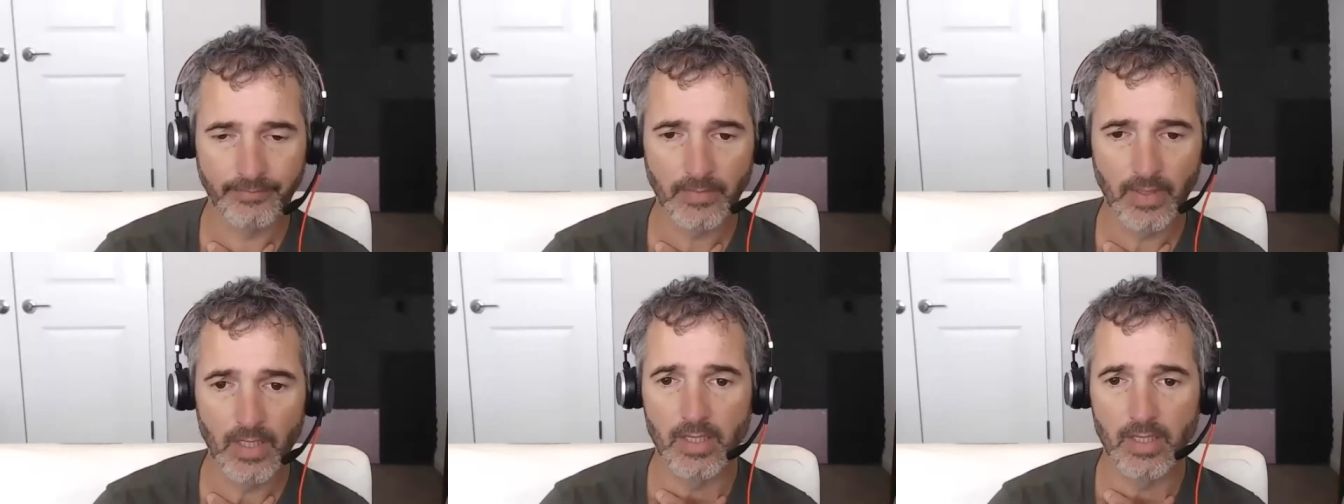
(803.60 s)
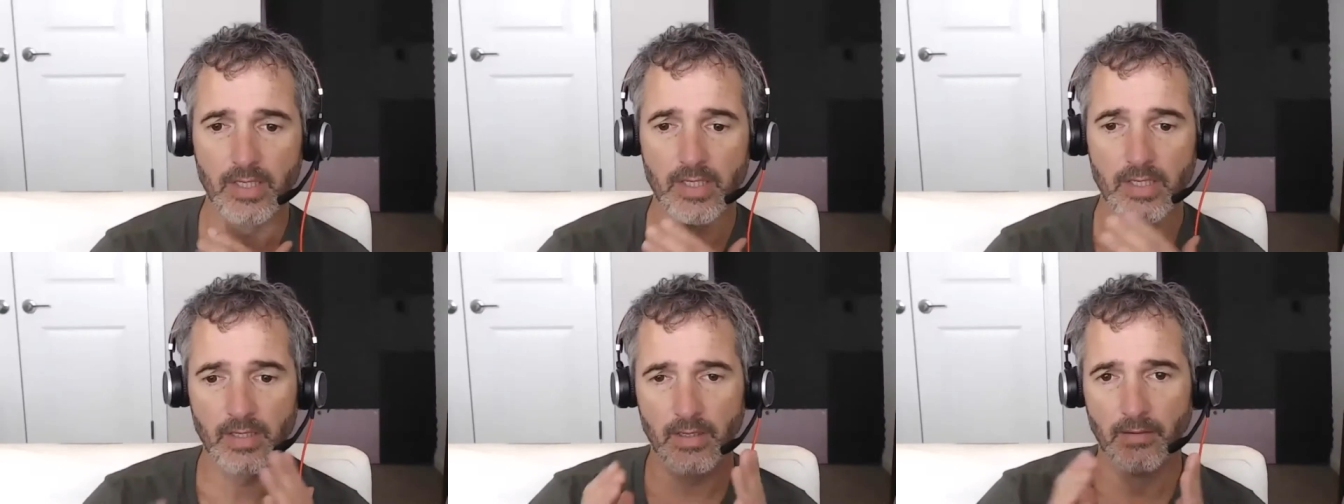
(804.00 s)
More
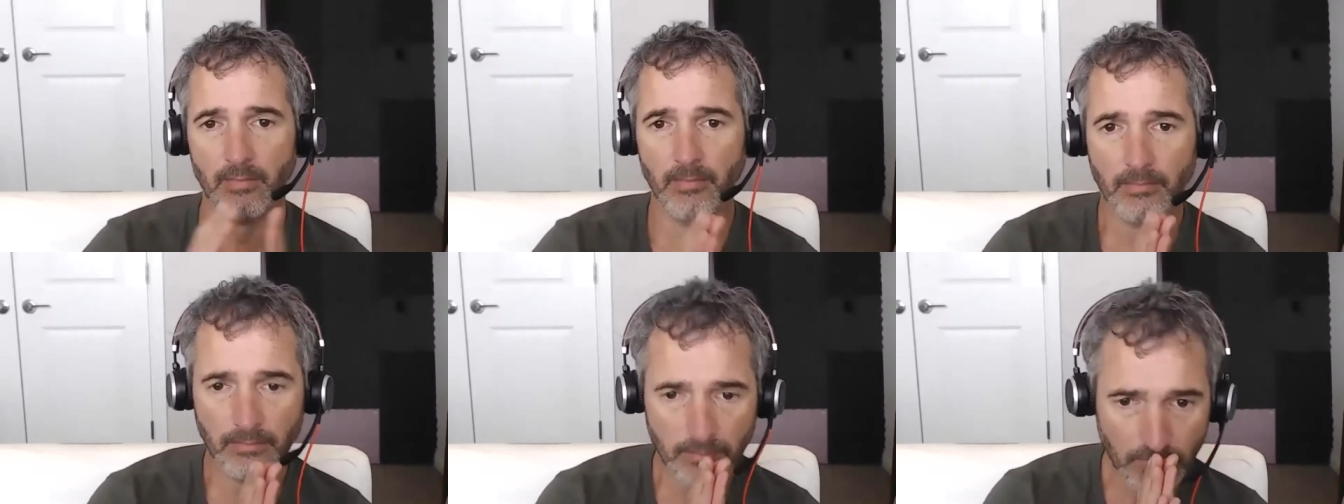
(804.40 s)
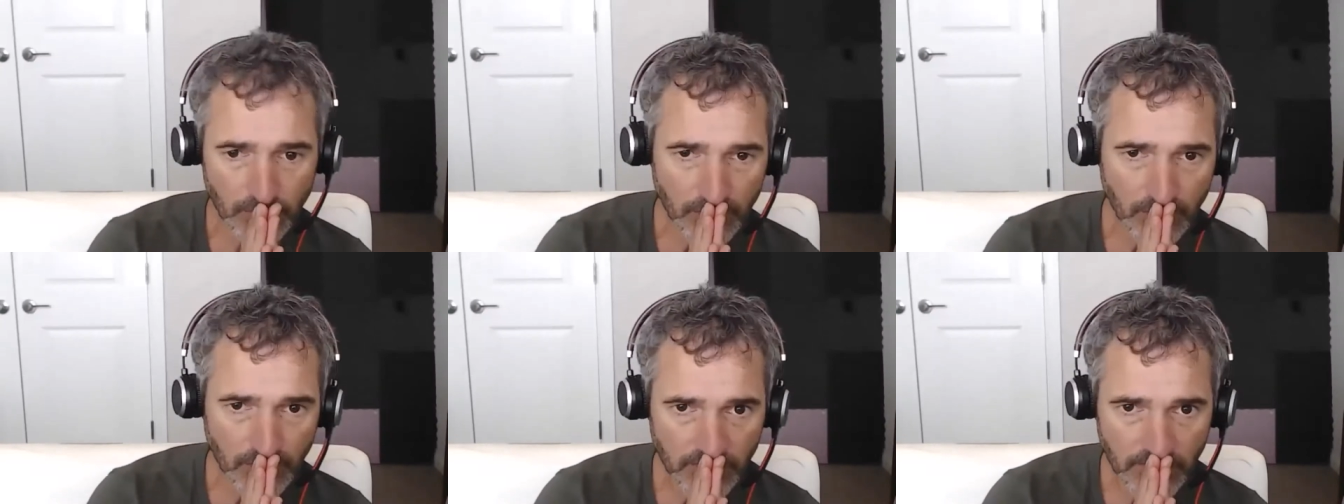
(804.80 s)
than
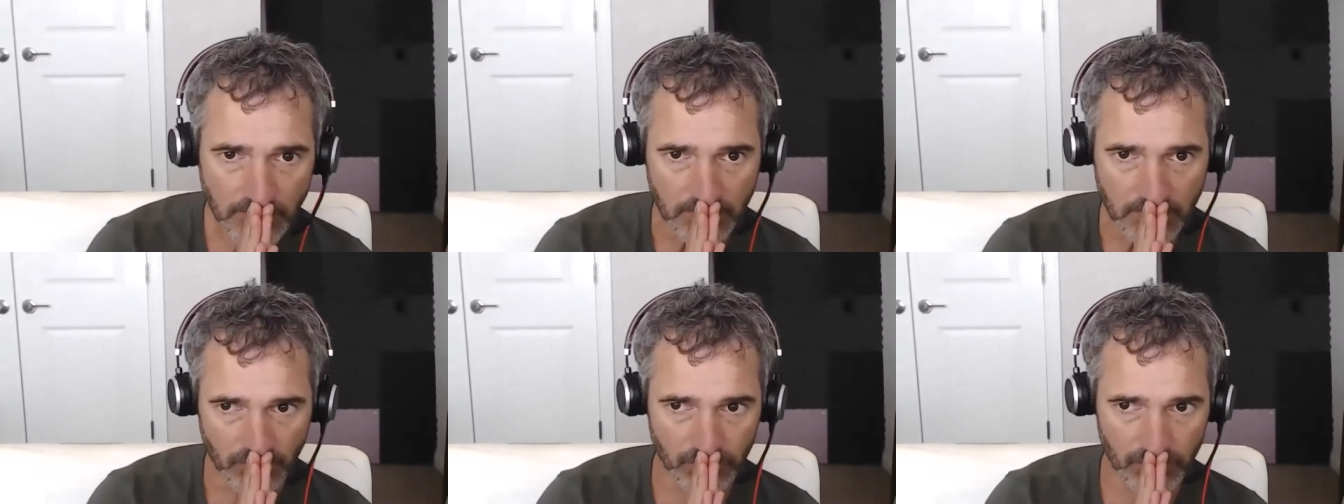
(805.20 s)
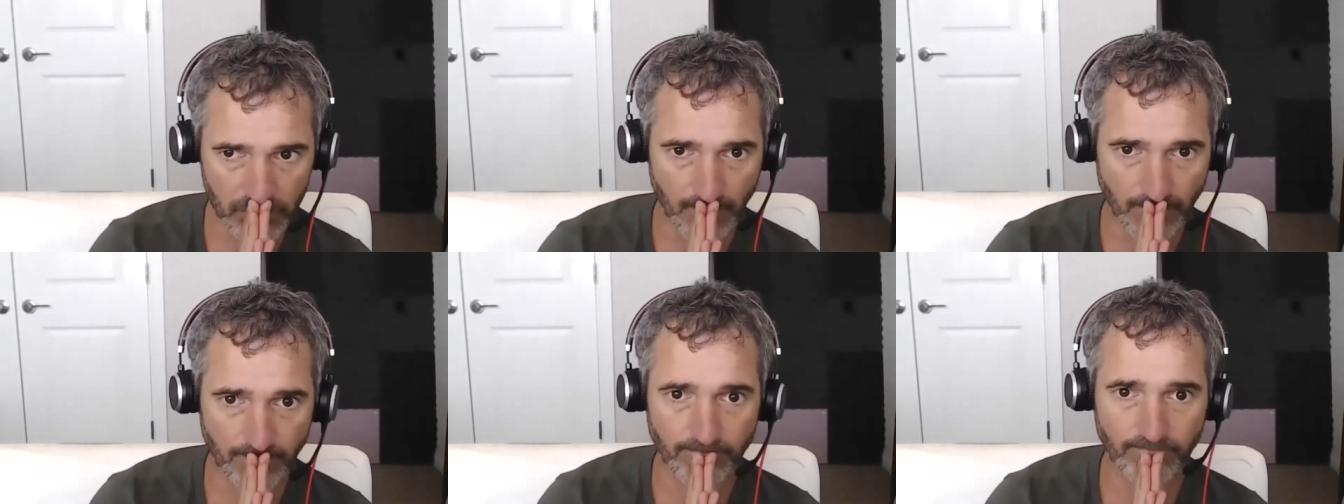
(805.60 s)
uh,
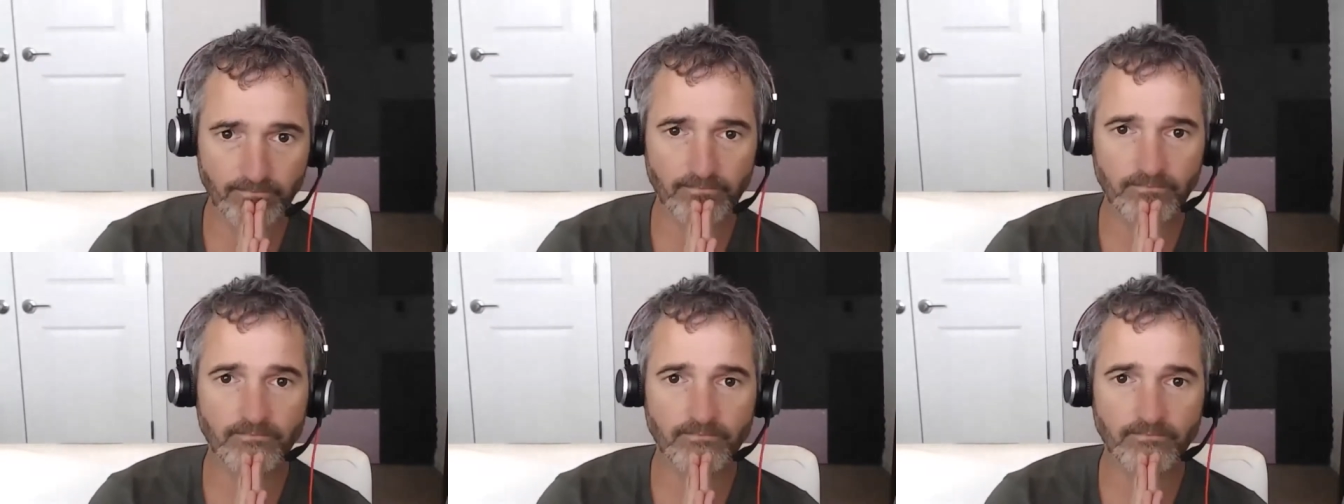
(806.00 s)
seventy-five percent